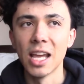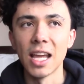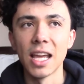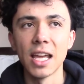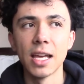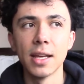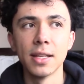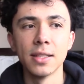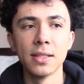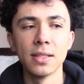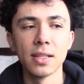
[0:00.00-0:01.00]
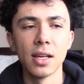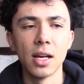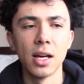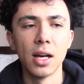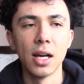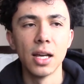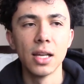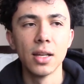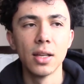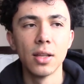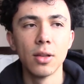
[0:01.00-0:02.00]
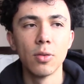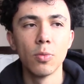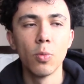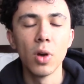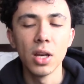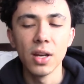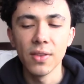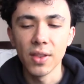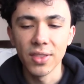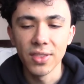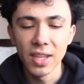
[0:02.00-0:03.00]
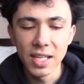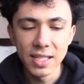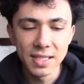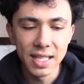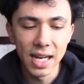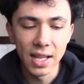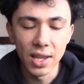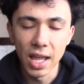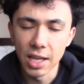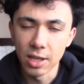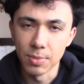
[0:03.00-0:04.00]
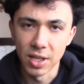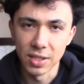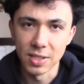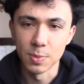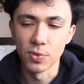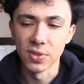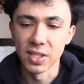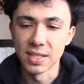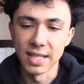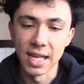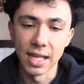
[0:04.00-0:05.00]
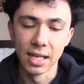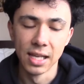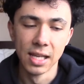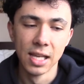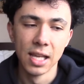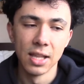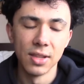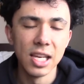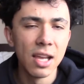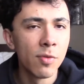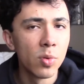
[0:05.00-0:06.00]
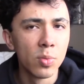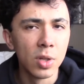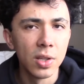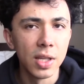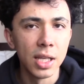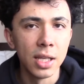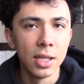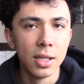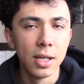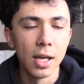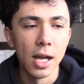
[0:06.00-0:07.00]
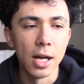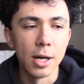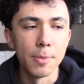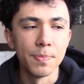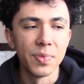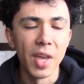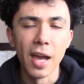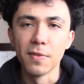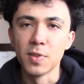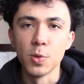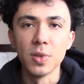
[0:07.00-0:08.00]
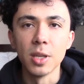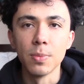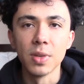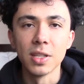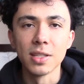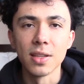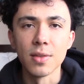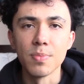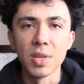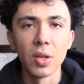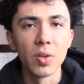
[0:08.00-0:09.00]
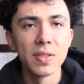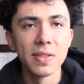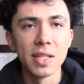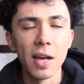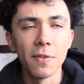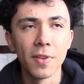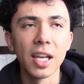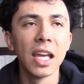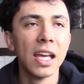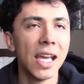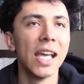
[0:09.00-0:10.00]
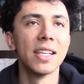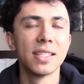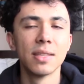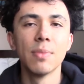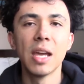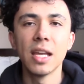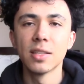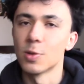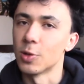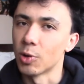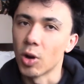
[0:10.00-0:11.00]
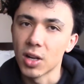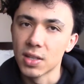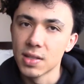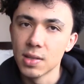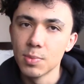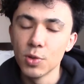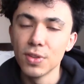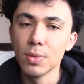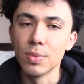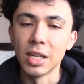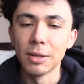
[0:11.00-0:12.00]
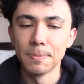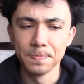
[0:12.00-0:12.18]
And uh, one of the things that I like about this movie is that they never really um, dive too deep into the Beatles stuff. Like, it's the main sort of crux of the movie, but